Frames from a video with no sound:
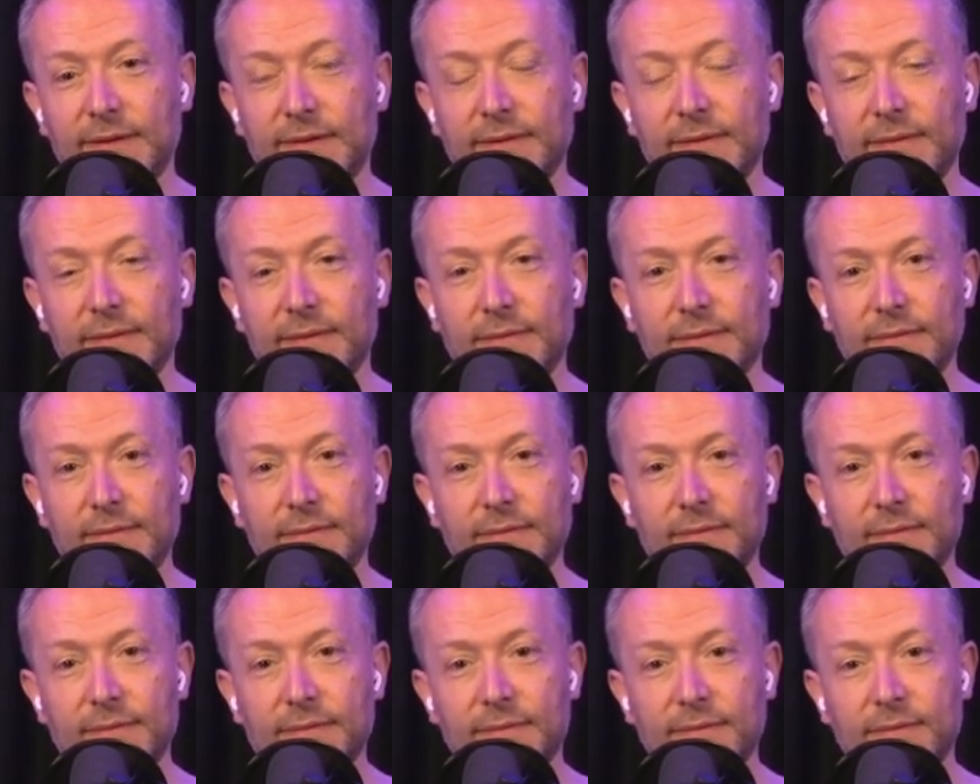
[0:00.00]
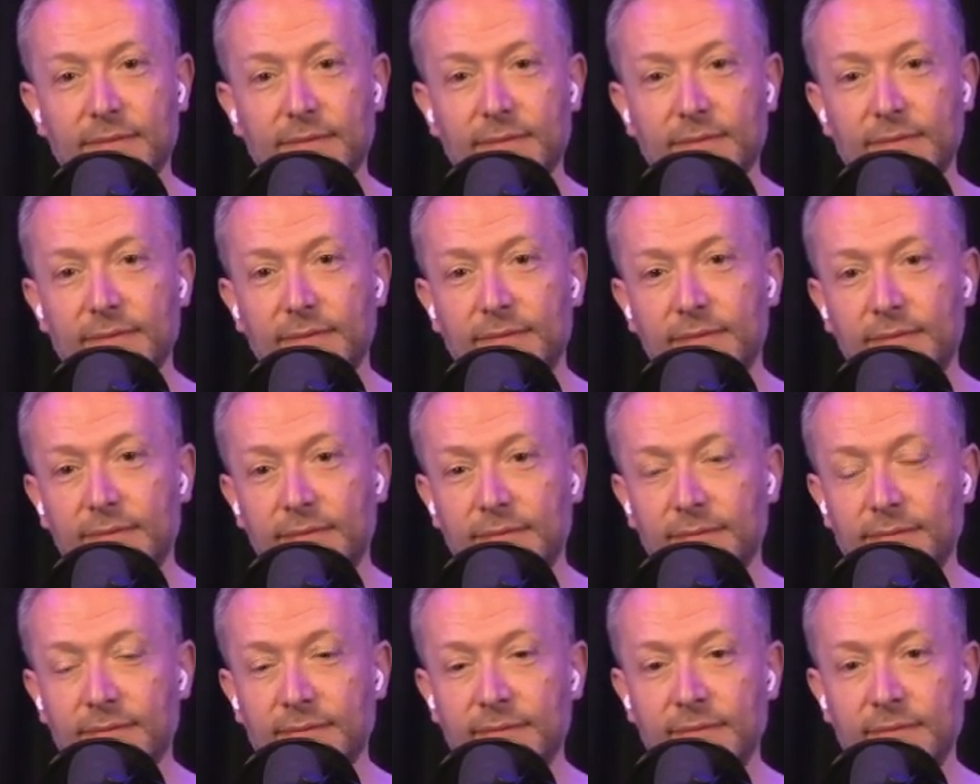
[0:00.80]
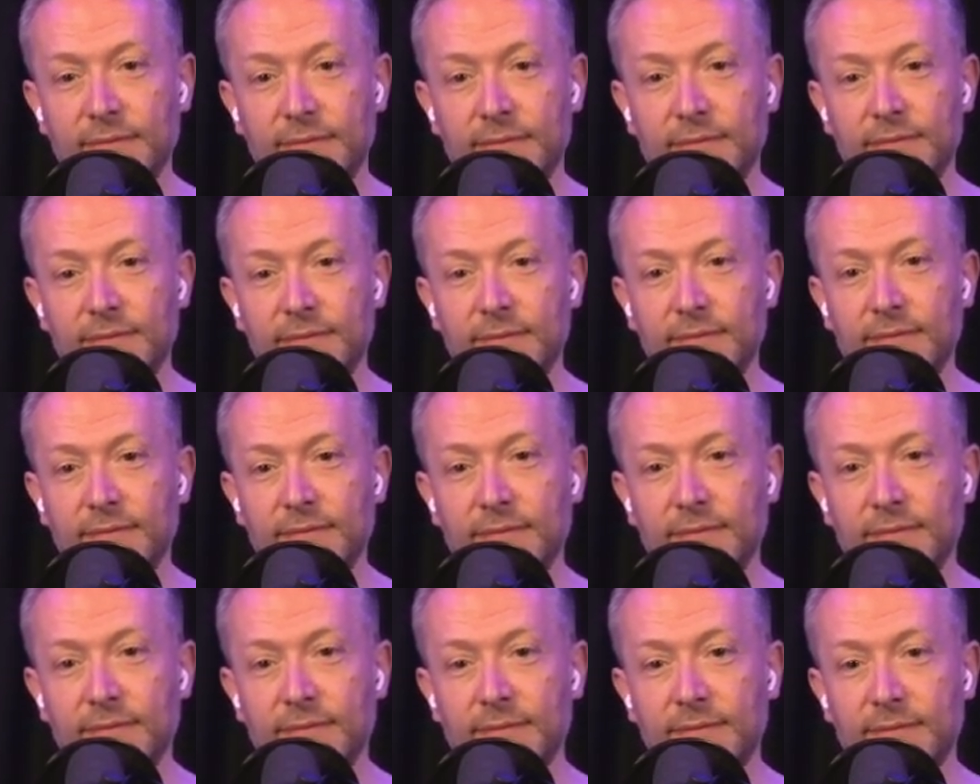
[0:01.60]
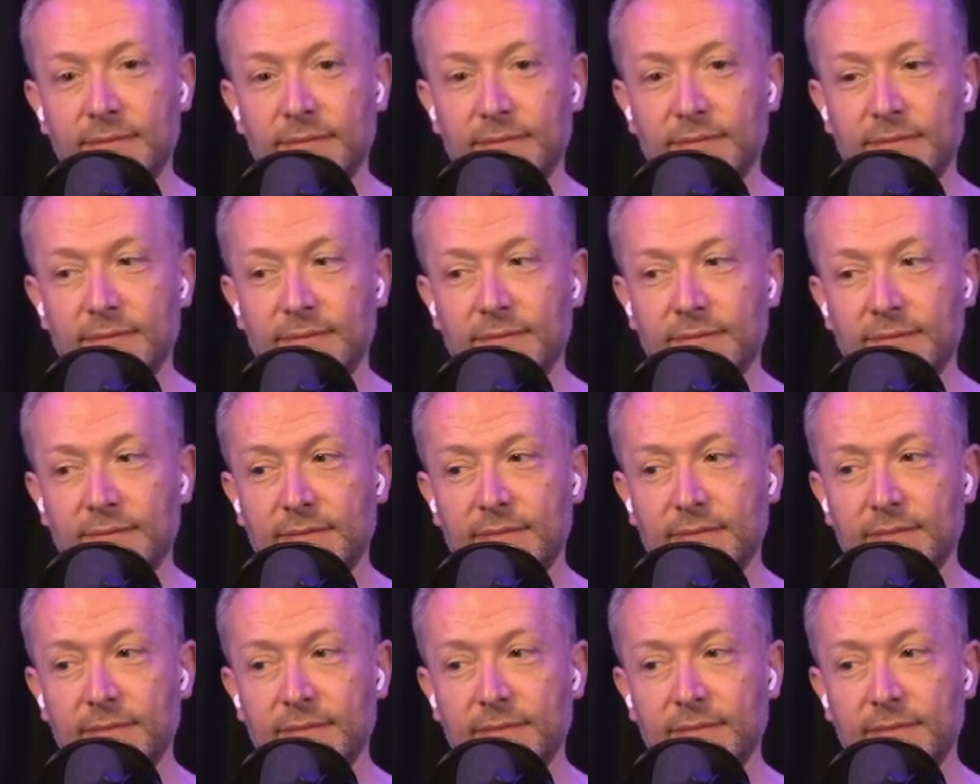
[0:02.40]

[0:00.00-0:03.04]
(not speaking)